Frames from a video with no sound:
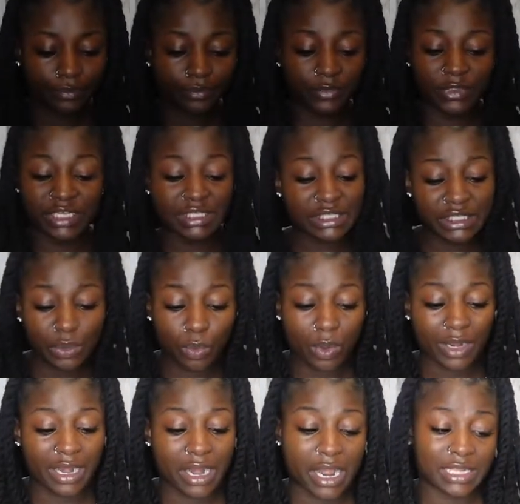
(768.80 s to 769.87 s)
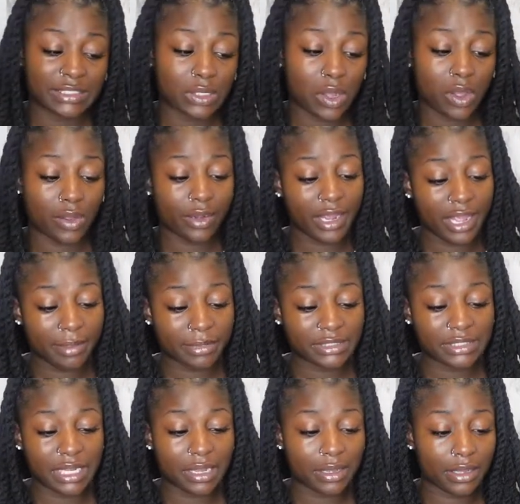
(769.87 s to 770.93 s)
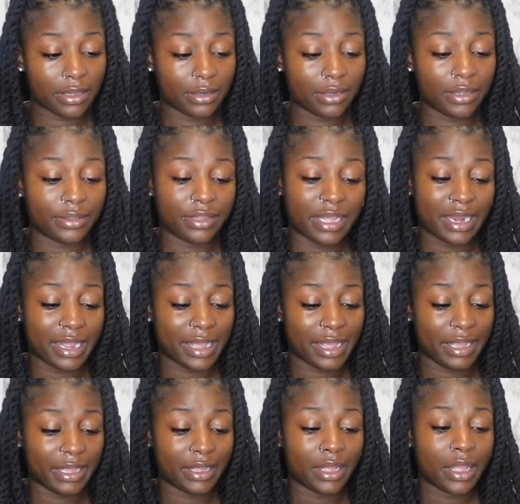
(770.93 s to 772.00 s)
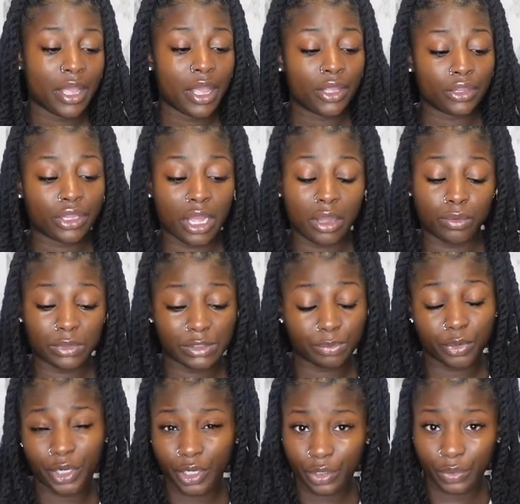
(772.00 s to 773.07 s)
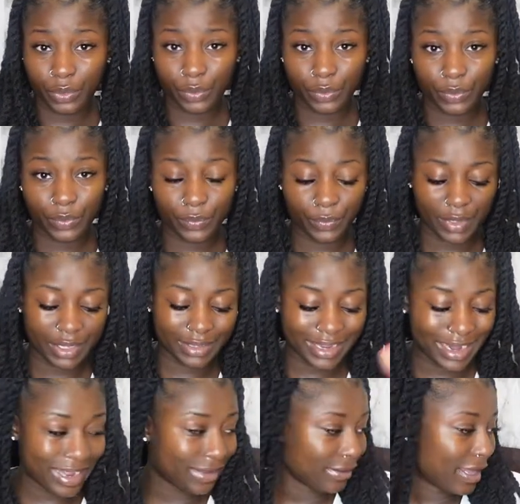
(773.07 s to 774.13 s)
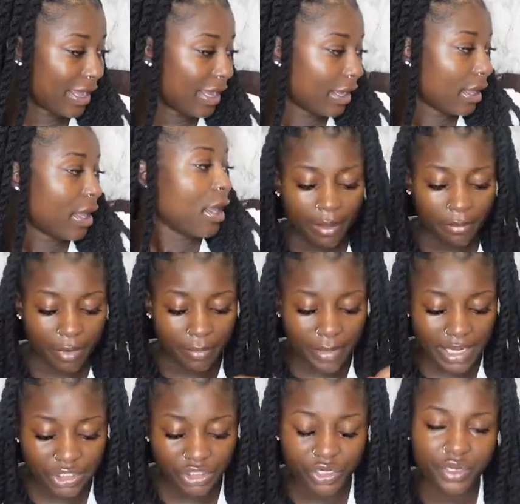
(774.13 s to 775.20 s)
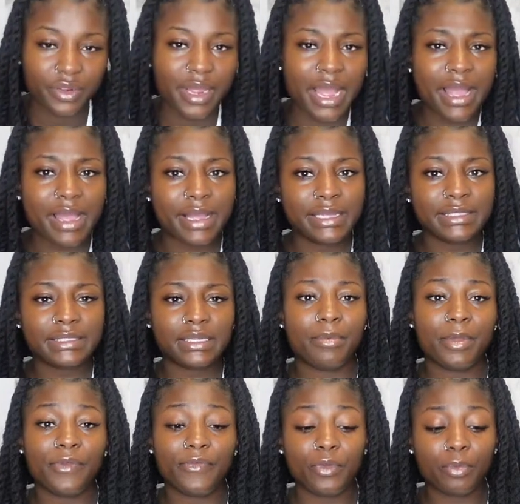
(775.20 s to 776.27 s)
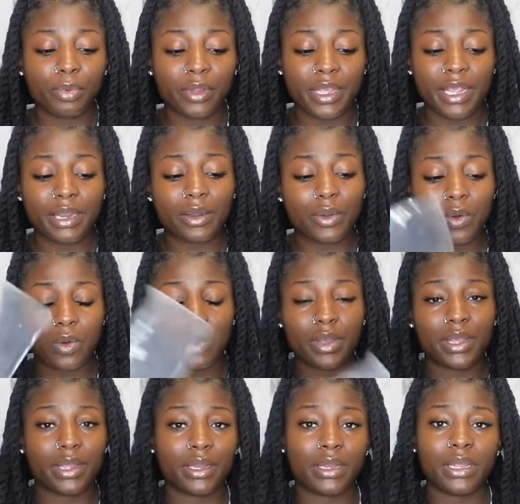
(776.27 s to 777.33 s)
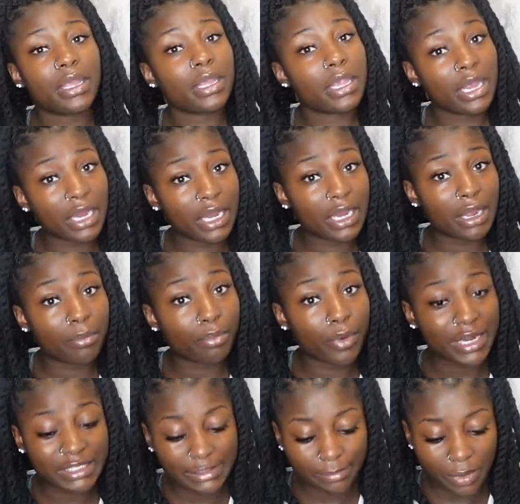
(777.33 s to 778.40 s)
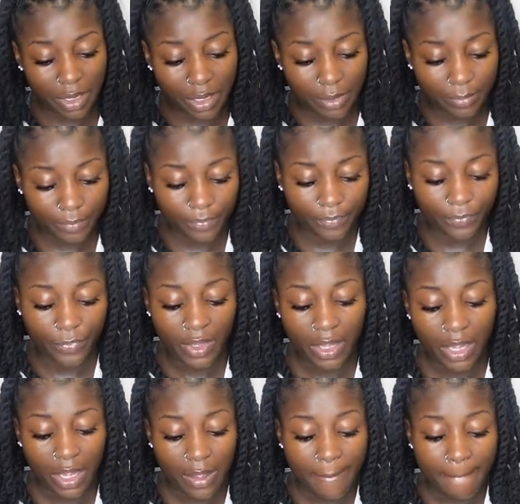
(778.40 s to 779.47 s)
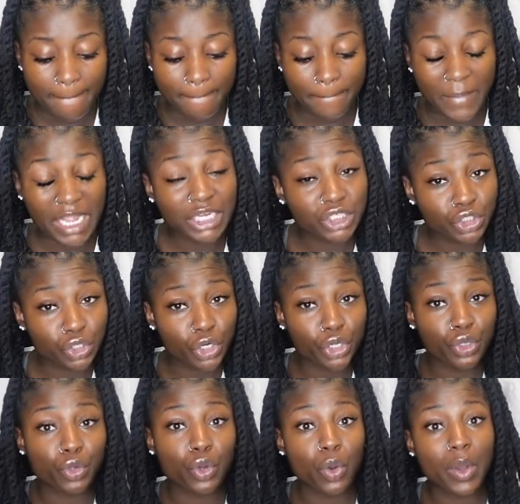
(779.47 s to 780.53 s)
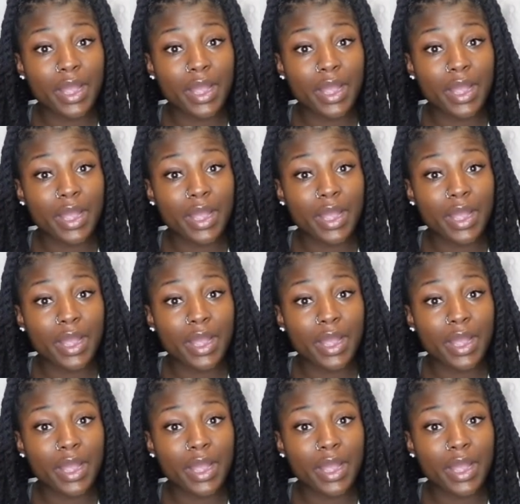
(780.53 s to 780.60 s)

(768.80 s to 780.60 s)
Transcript: This is the one that I saw on Amazon that I thought was pretty cool and that I like. But make sure you guys, um, if you plan on getting a breast pump, make sure you go